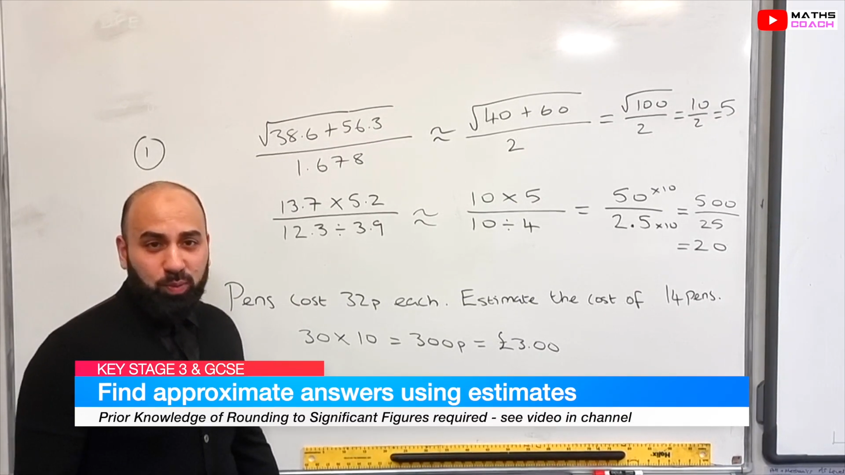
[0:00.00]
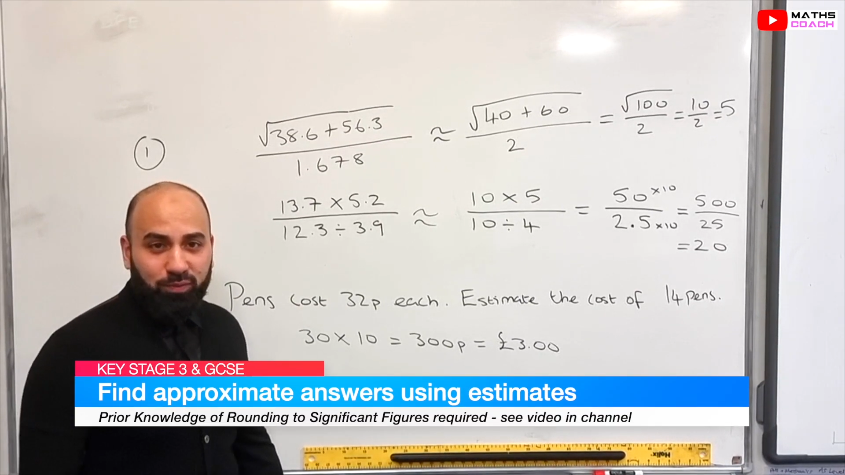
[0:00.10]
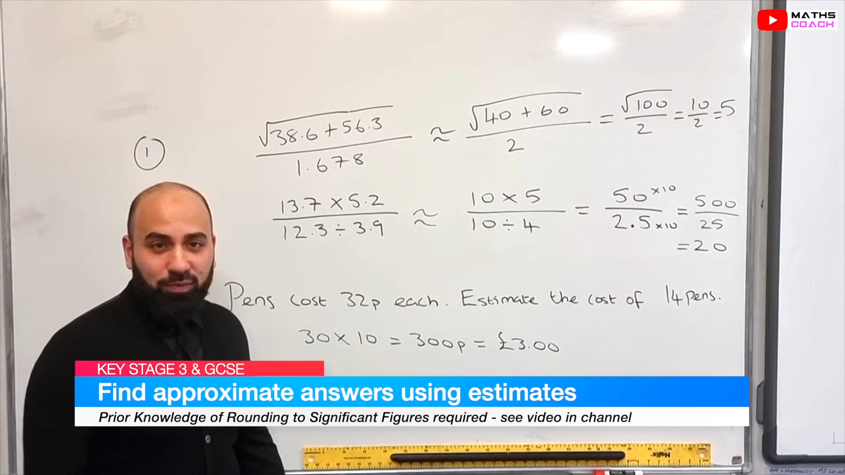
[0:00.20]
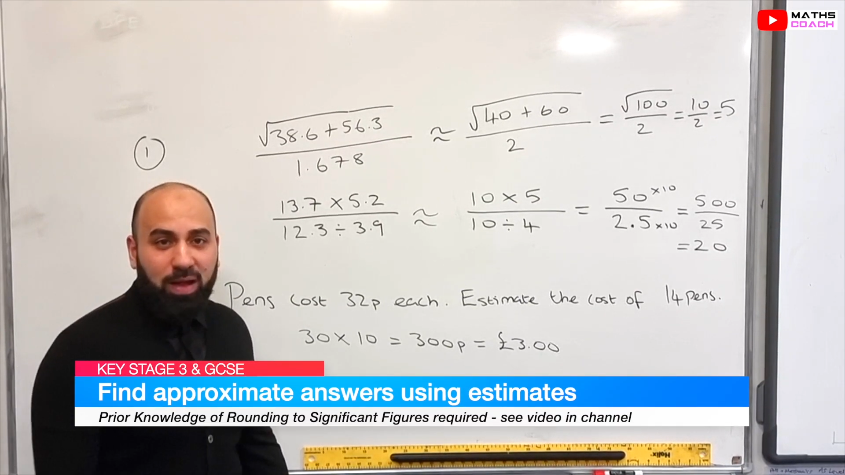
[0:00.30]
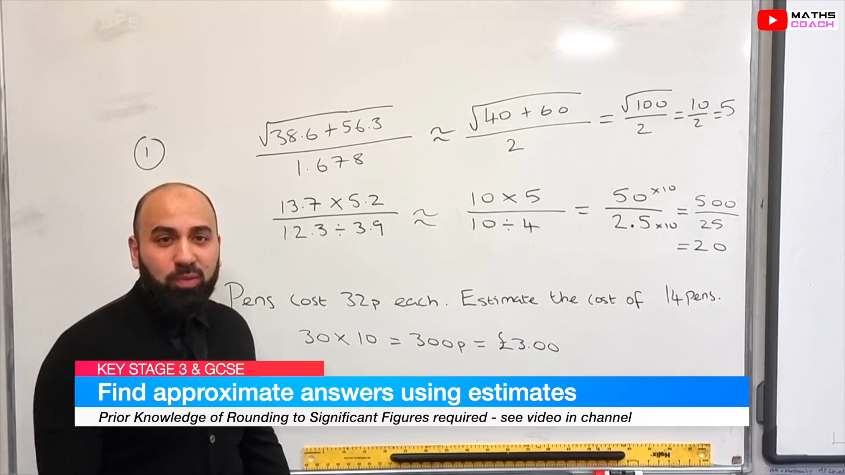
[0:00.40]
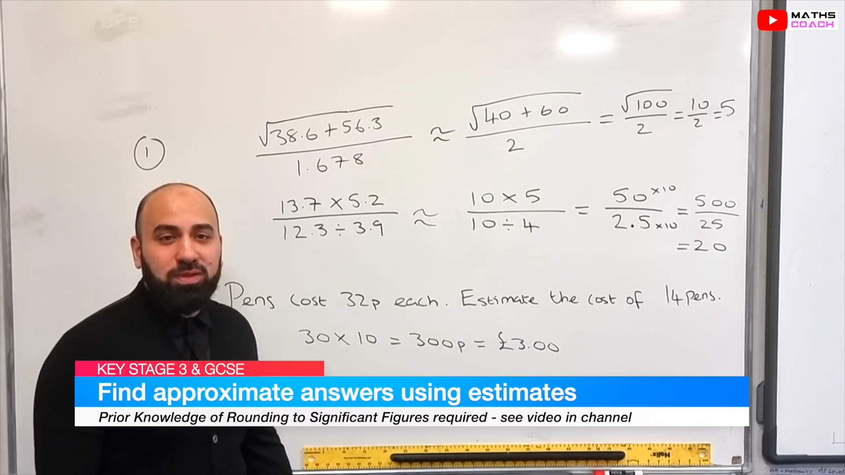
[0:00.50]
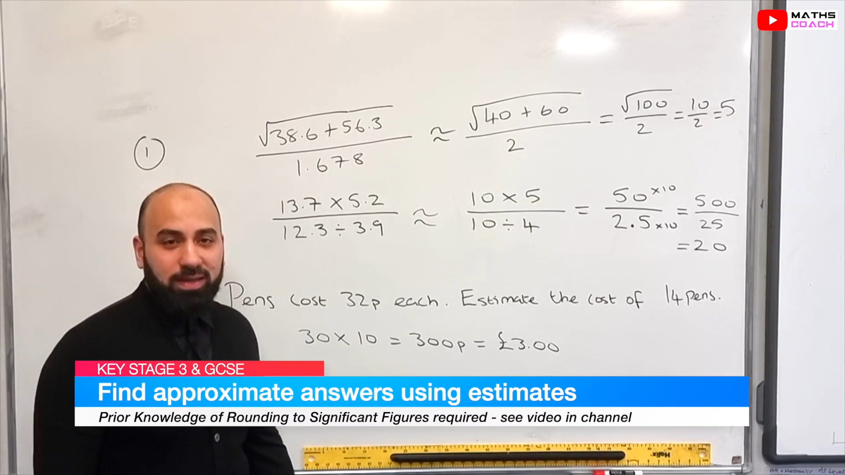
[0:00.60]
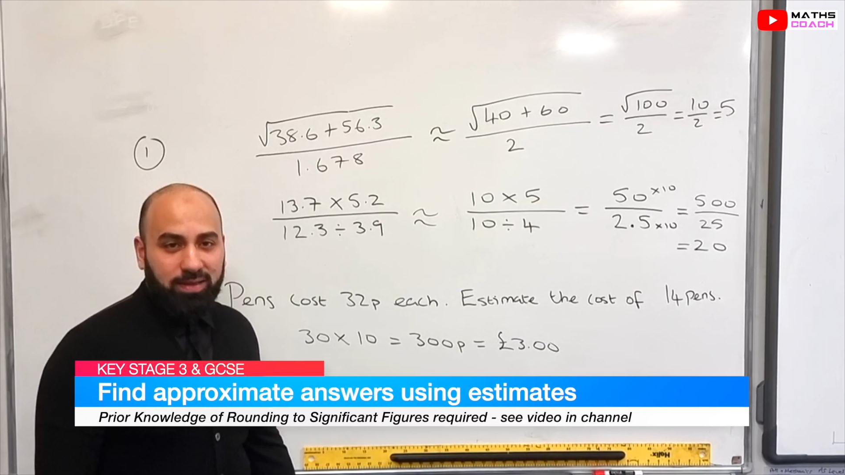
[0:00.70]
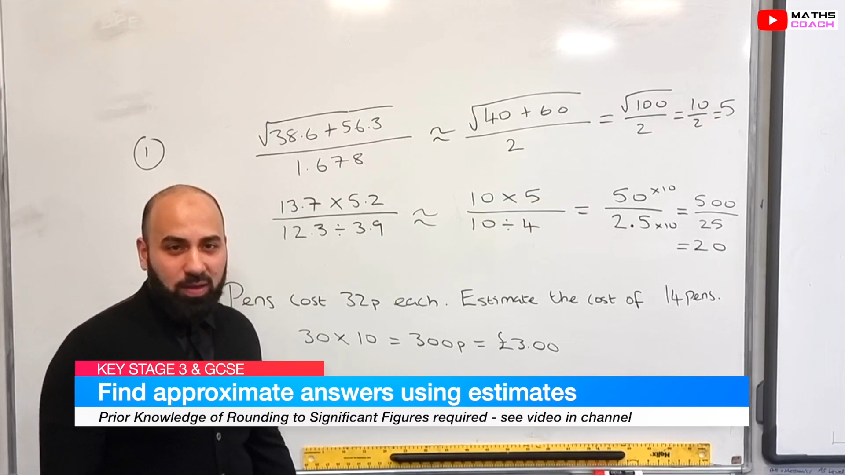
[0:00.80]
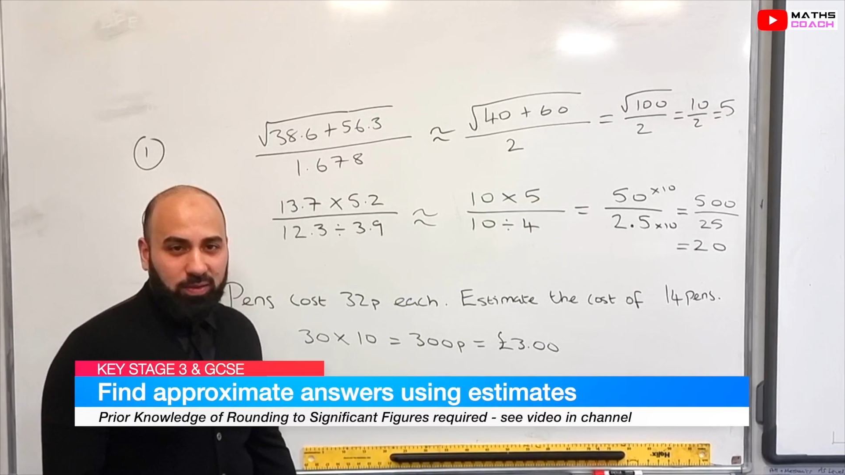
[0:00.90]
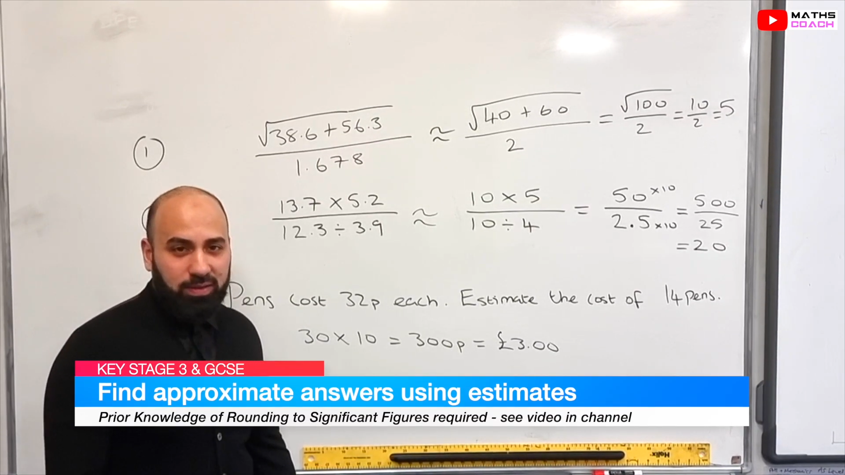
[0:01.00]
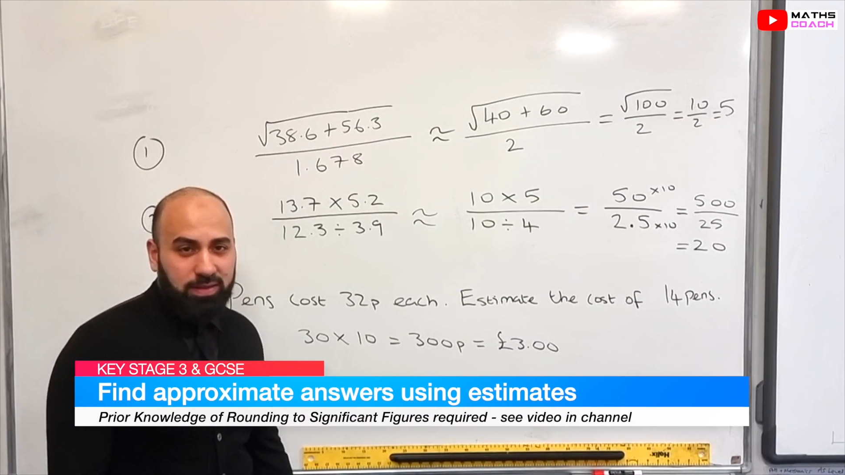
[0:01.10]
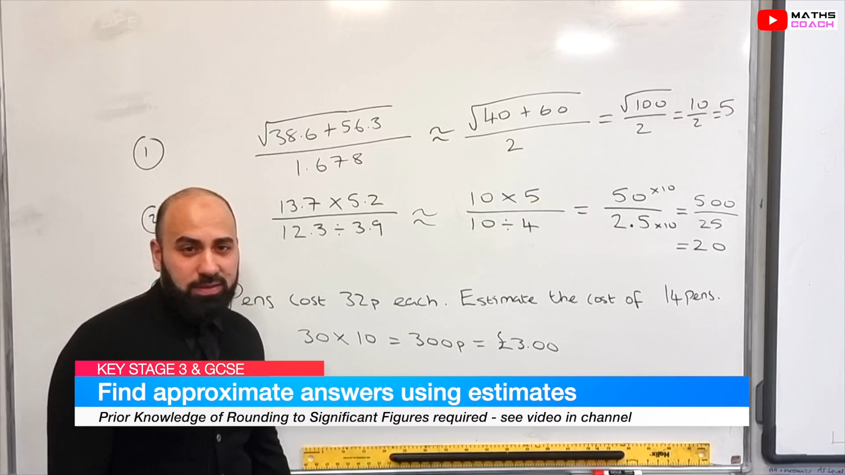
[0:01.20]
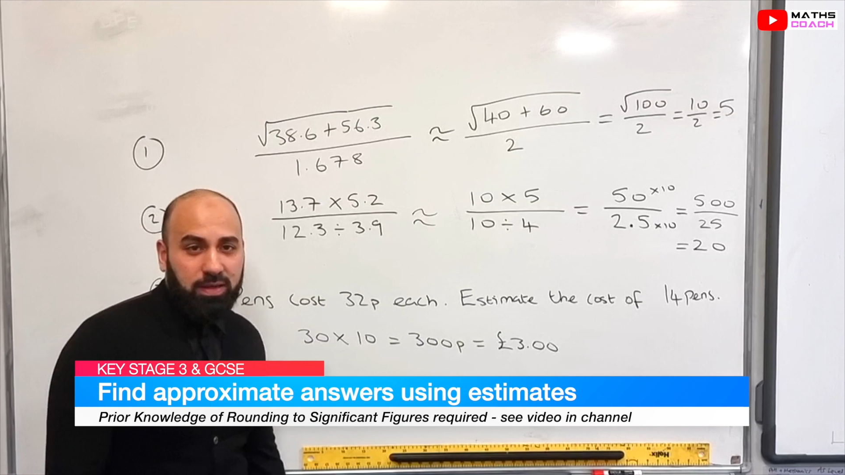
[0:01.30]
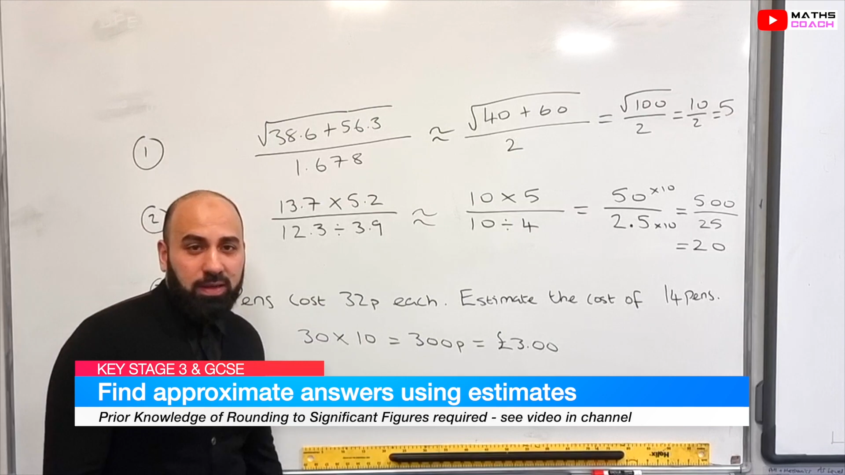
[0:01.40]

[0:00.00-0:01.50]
without a calculator.